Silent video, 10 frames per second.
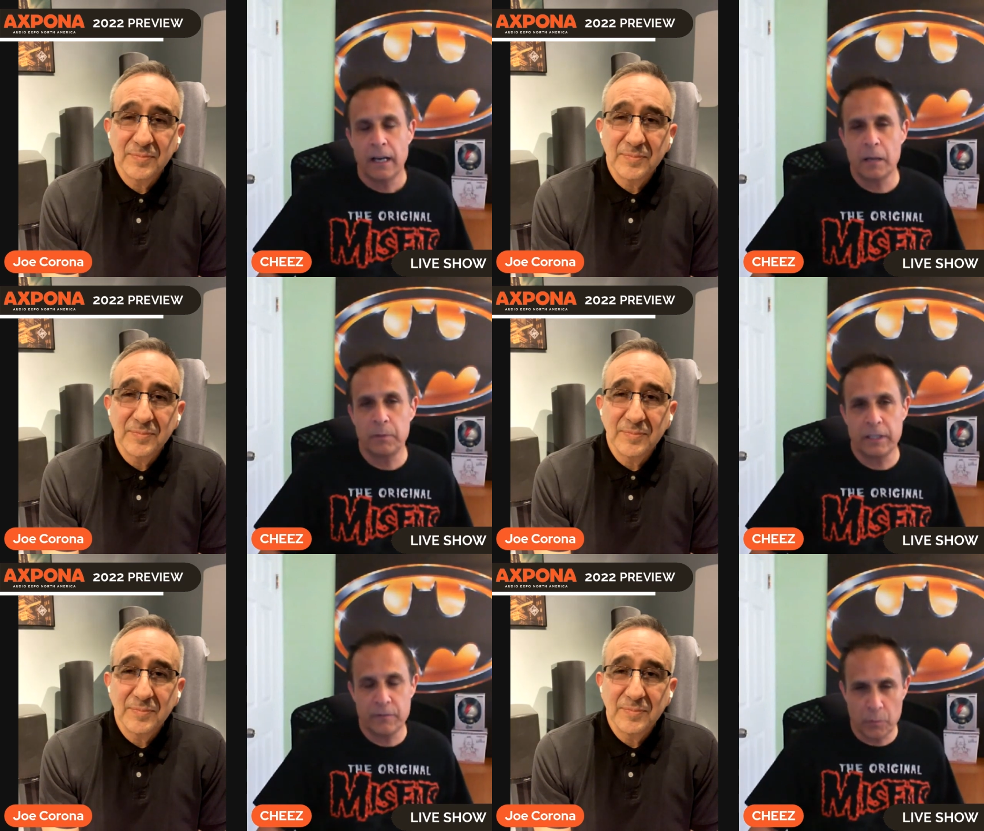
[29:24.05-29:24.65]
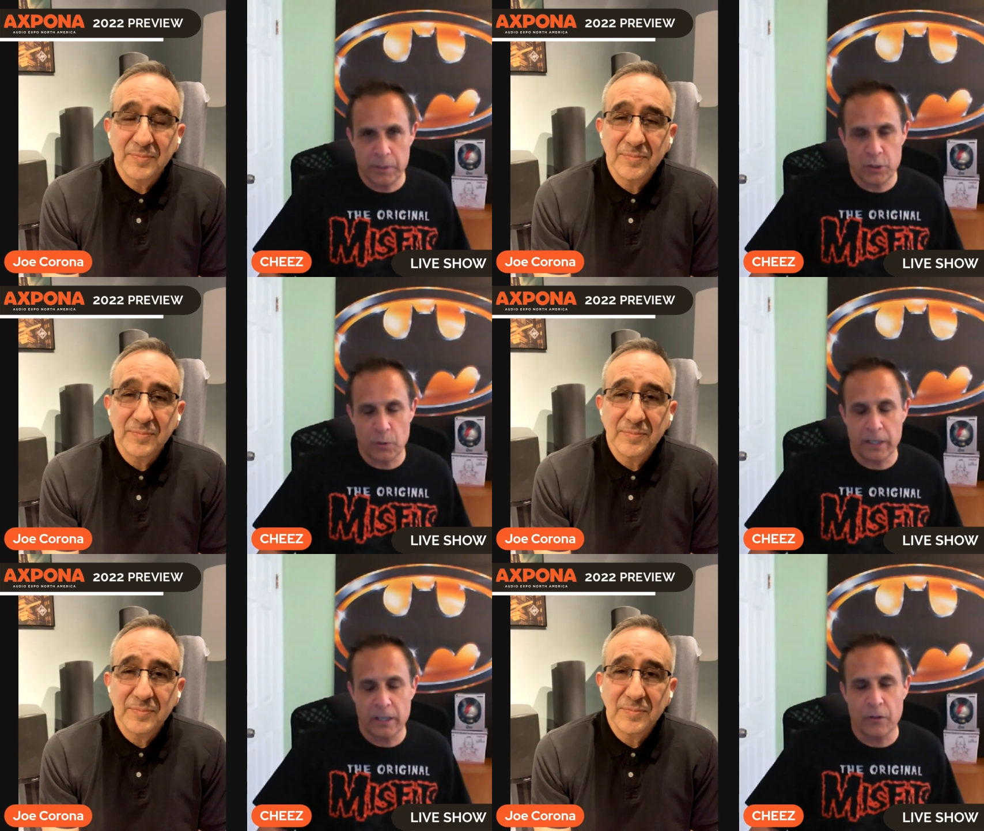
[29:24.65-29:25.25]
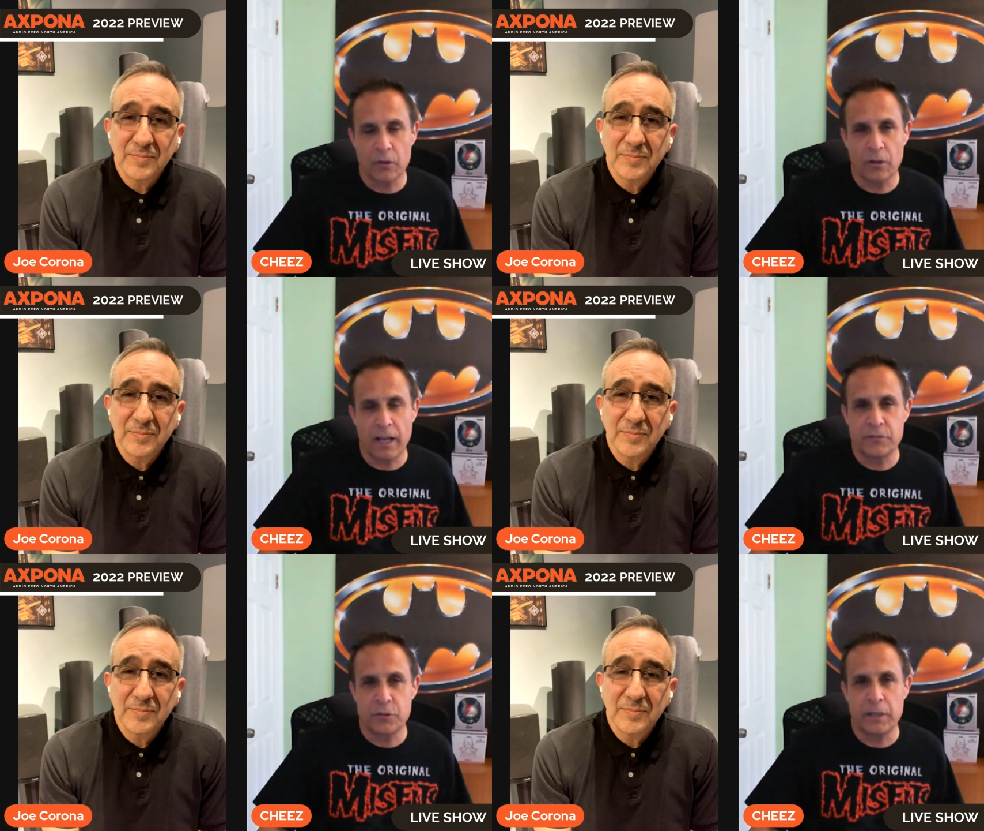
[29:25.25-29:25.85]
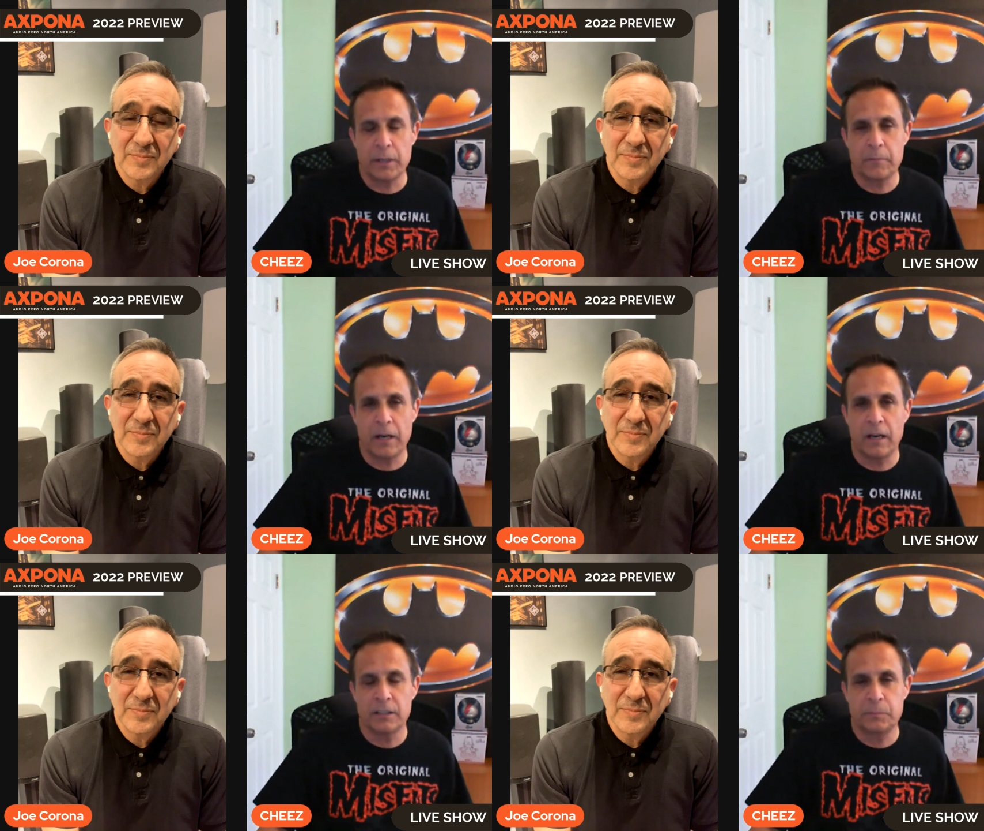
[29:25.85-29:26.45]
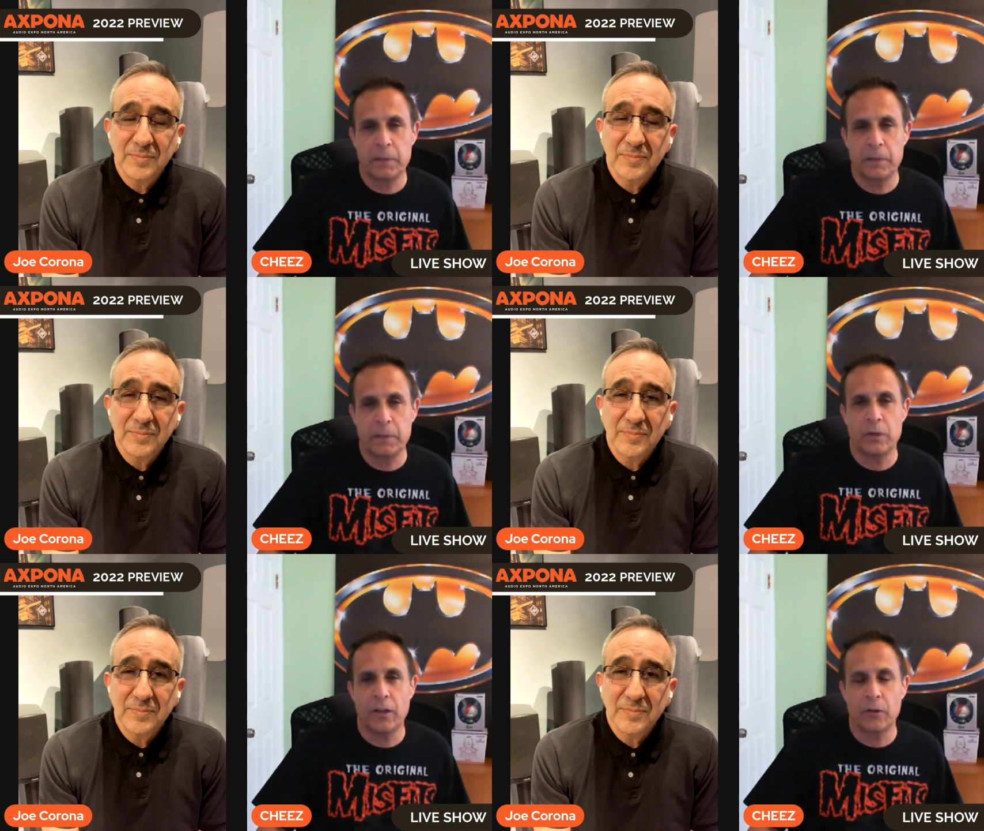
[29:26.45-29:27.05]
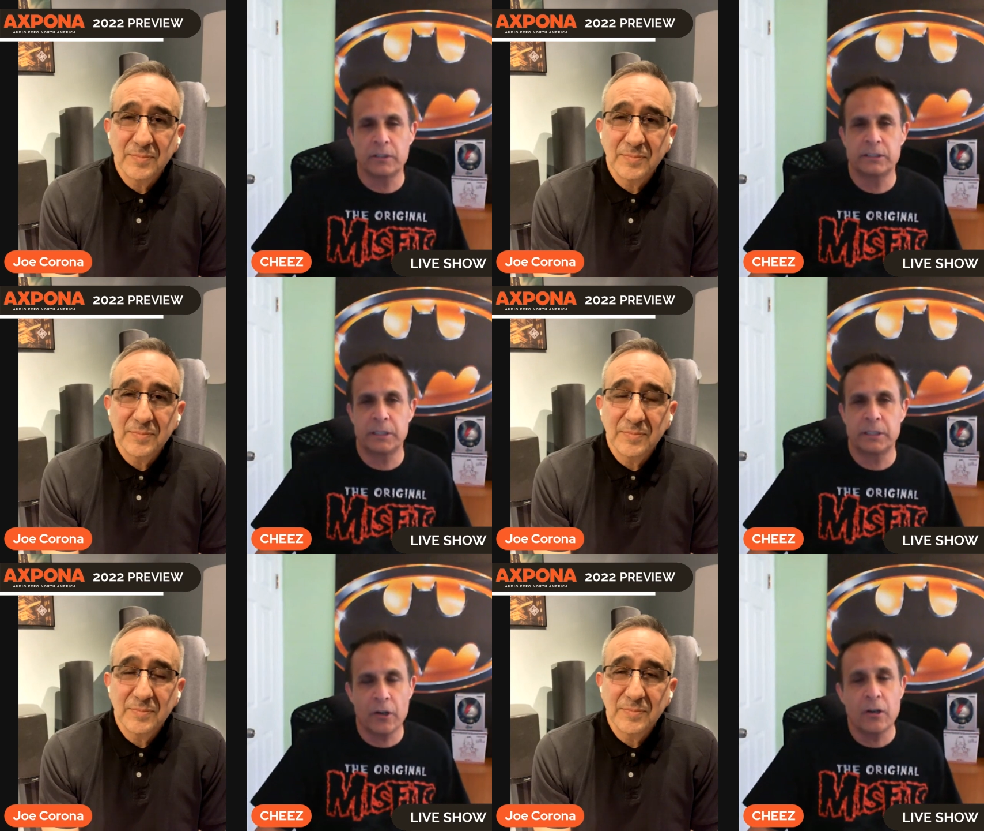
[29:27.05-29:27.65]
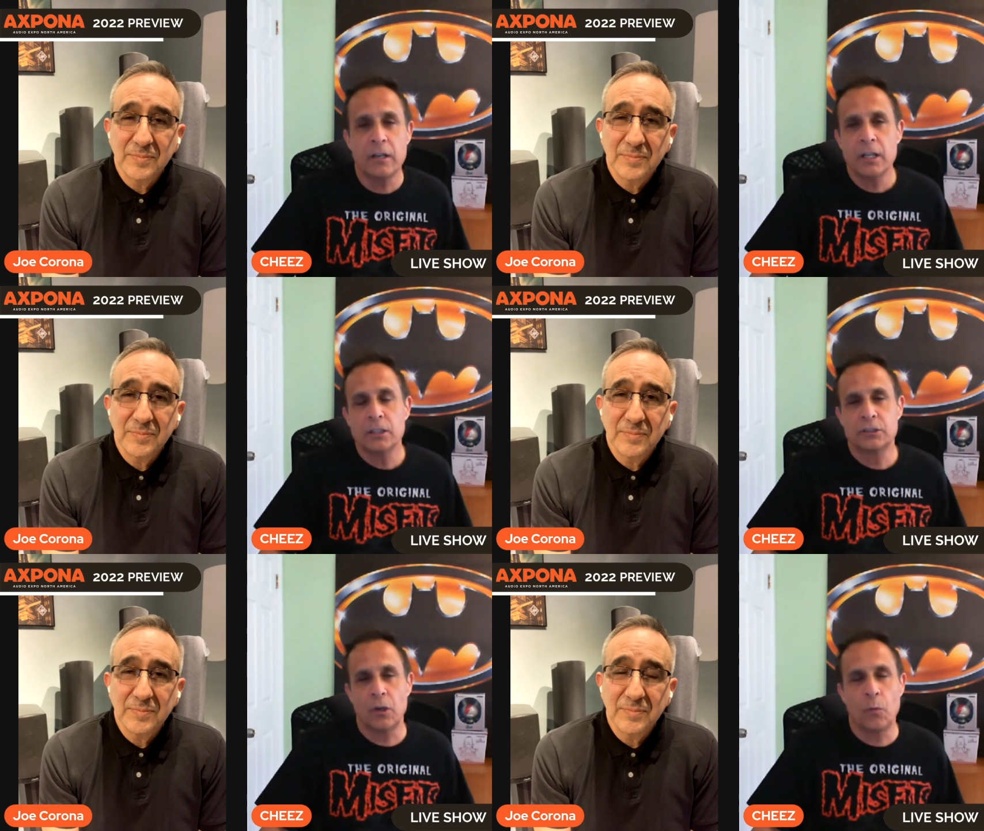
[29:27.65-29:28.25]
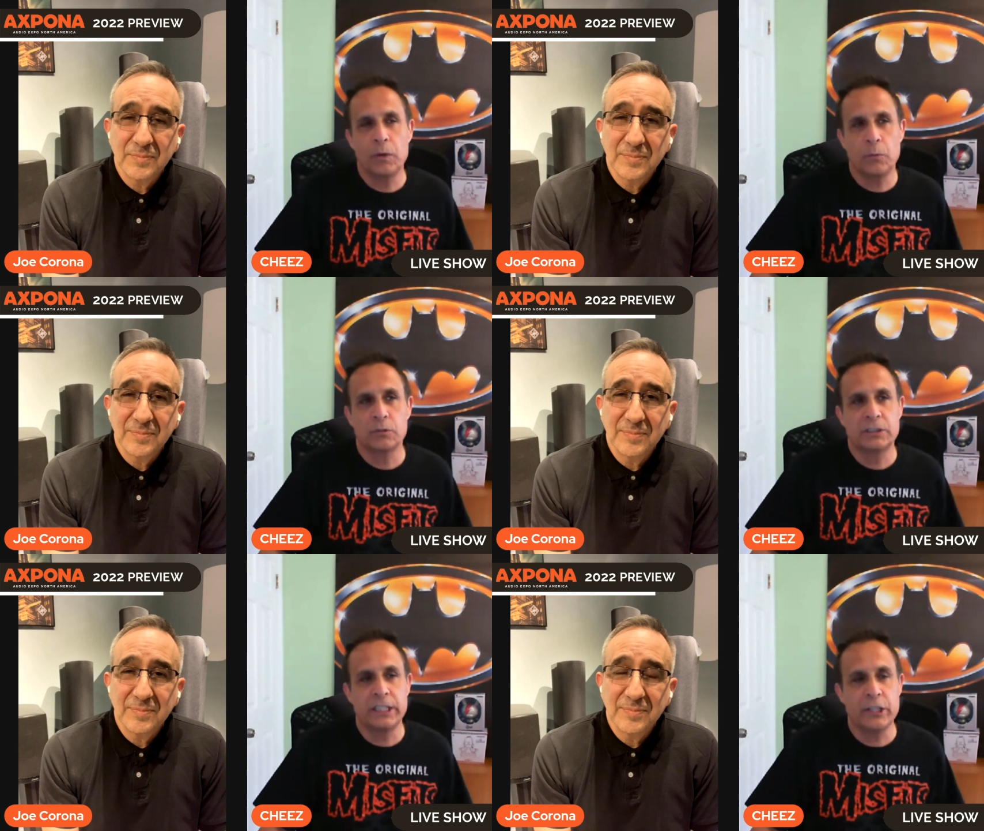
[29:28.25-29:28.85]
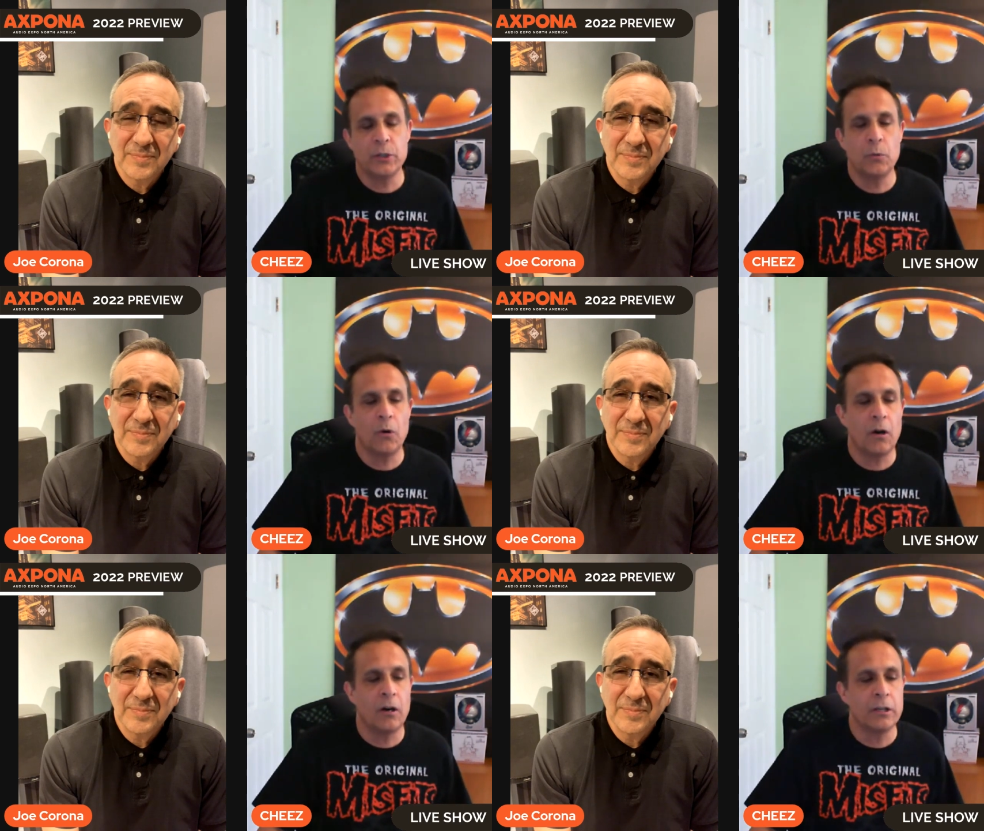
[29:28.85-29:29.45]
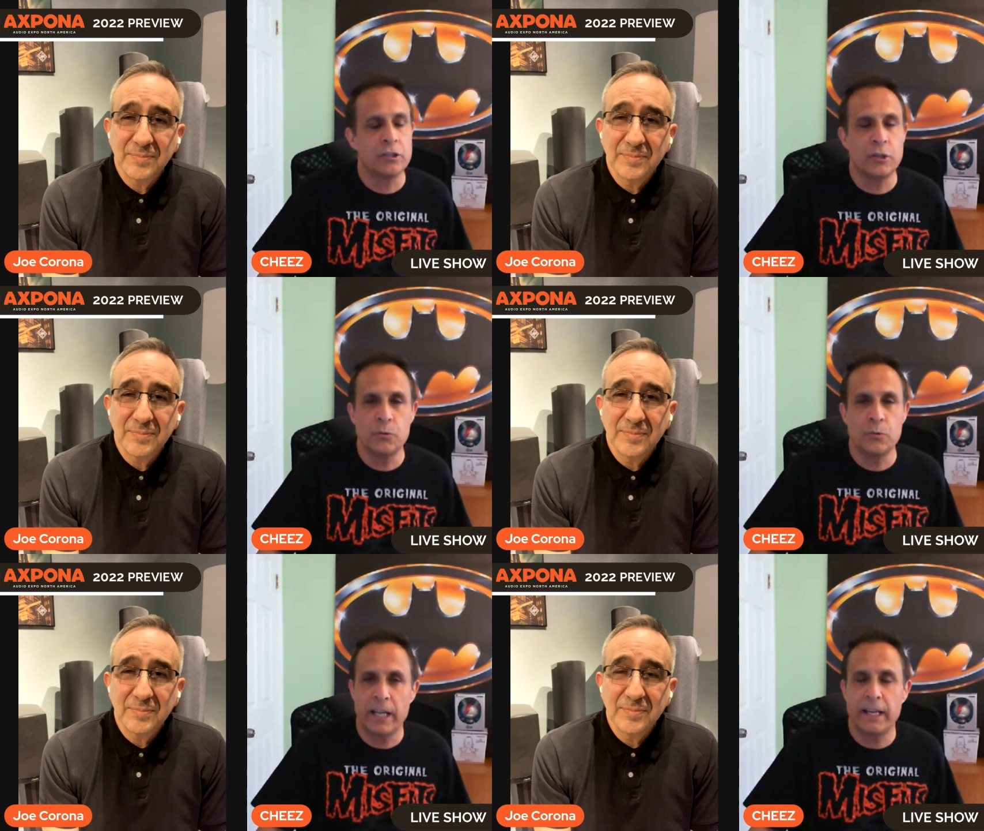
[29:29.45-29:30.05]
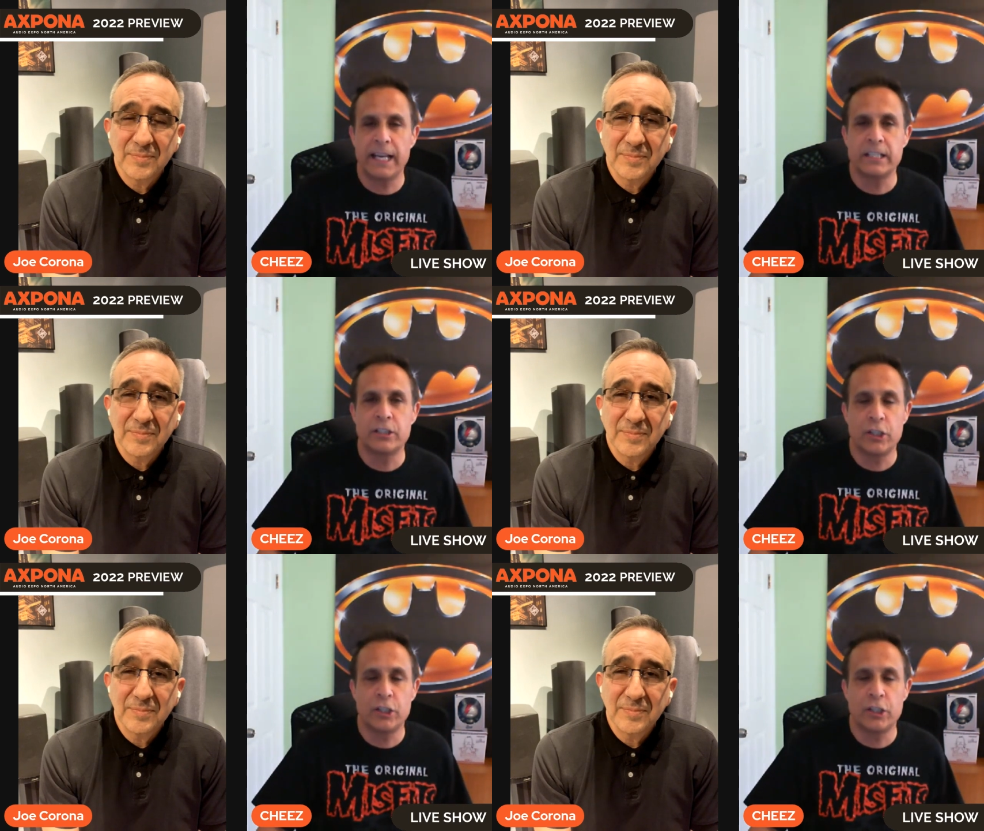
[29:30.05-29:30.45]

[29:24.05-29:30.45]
Speaker 1: I believe we'll be doing another live stream, uh, speaking to another exhibitor. So we will see you on Tuesday at